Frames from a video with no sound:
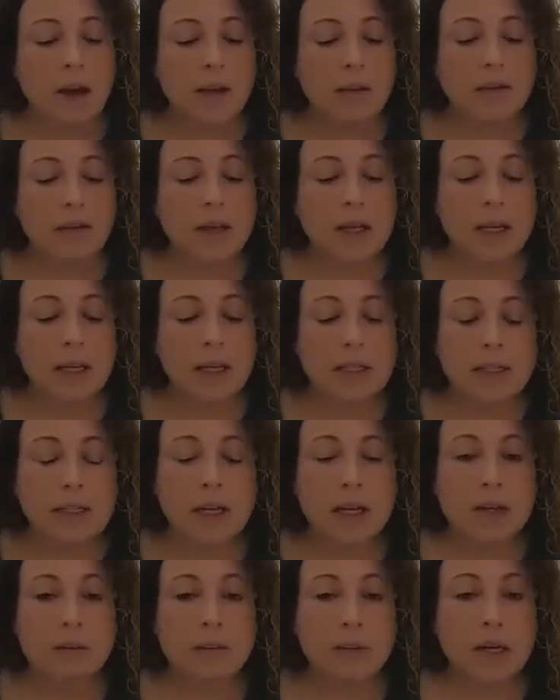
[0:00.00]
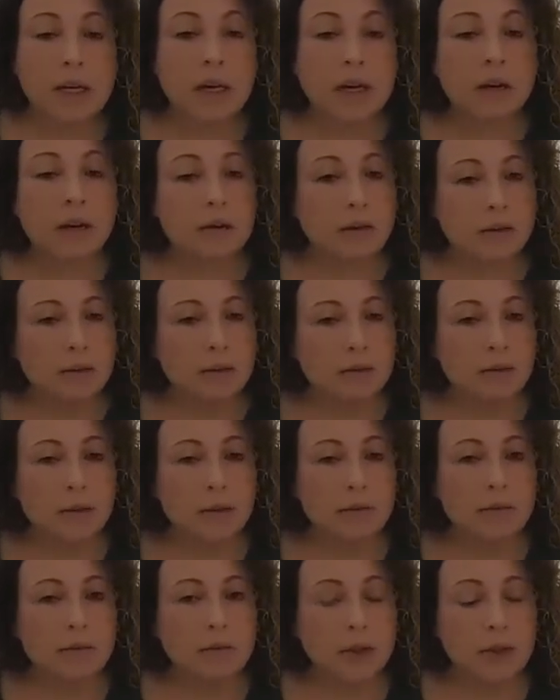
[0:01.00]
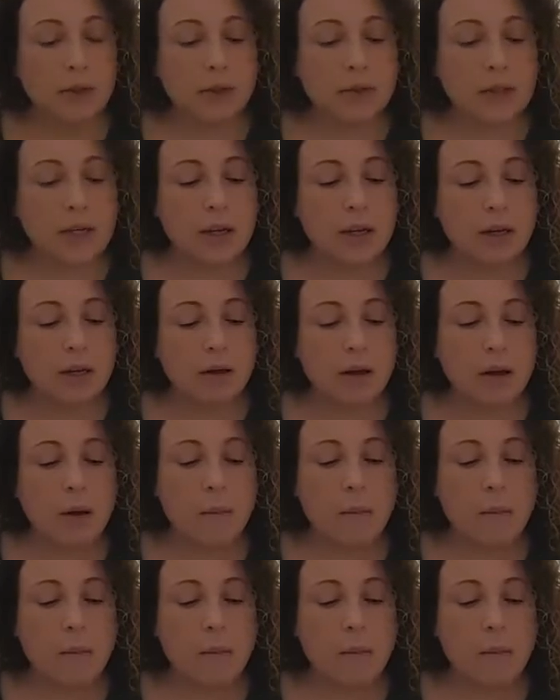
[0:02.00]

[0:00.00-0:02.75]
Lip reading: These can be a little confusing,